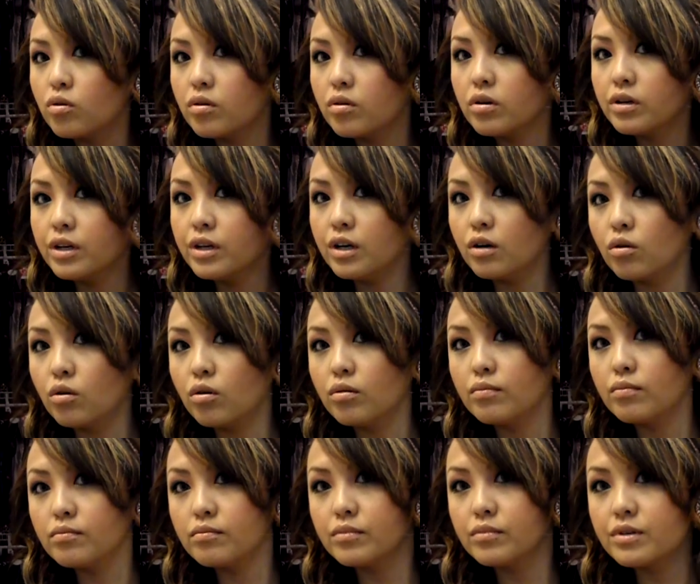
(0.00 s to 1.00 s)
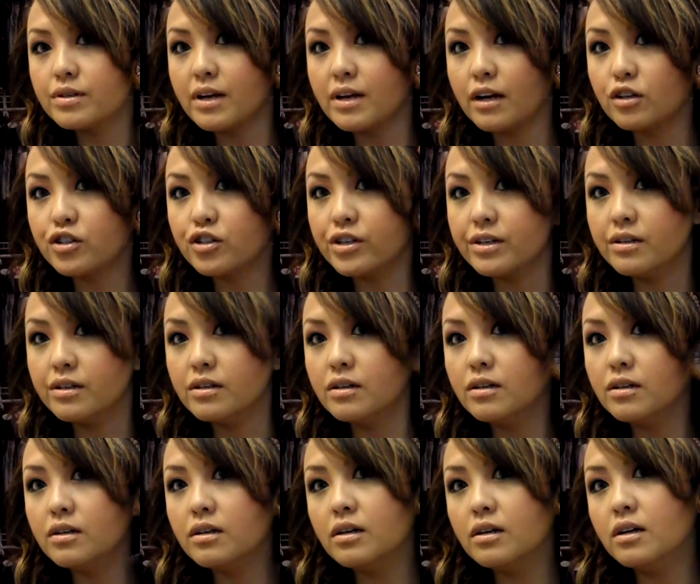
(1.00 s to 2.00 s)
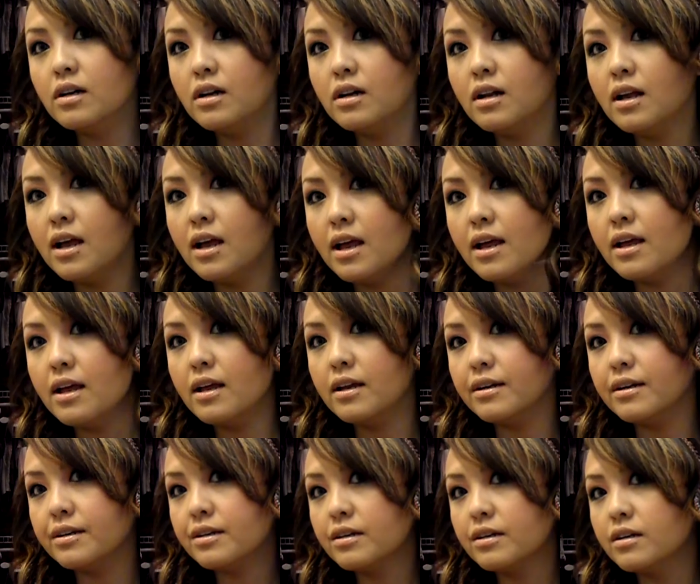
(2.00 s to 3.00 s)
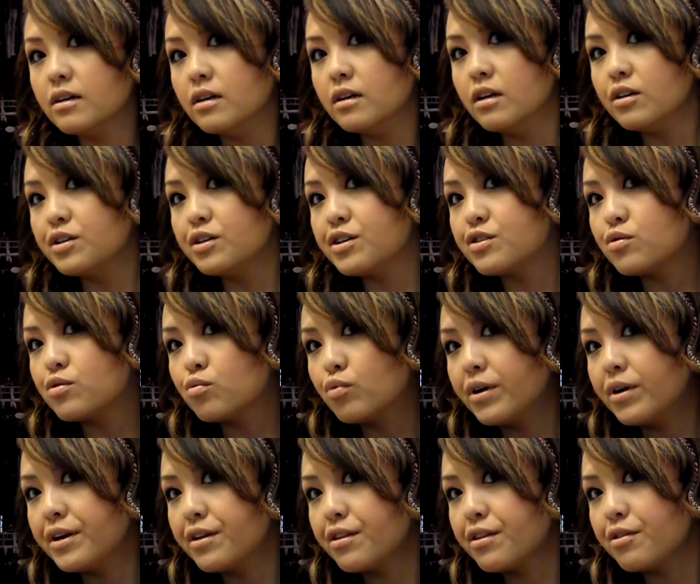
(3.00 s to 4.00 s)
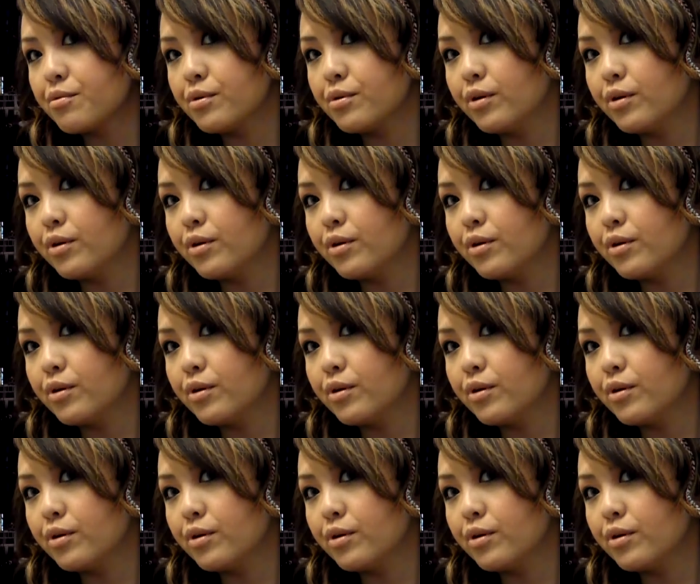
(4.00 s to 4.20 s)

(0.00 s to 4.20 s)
you know, section and just run it through